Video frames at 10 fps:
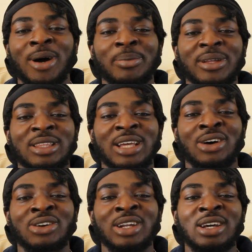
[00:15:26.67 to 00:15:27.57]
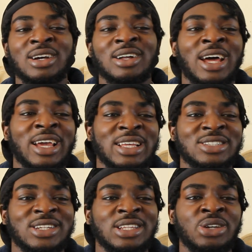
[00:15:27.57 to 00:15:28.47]
up and down like
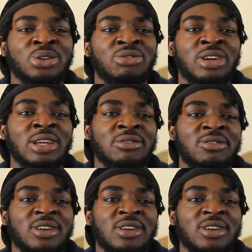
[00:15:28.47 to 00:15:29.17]
it's a neon rave.